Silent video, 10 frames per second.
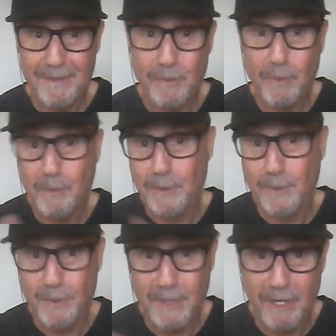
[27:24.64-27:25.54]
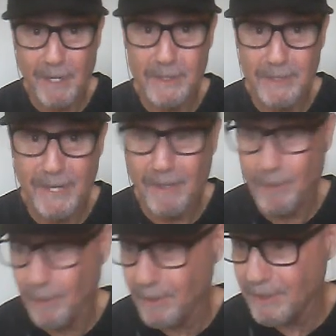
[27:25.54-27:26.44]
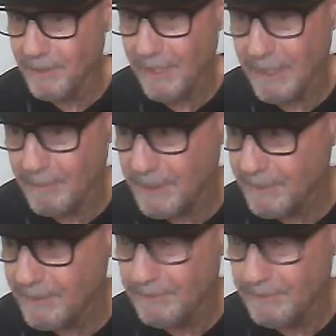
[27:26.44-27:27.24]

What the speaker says: when we were going to Alcoholics Anonymous.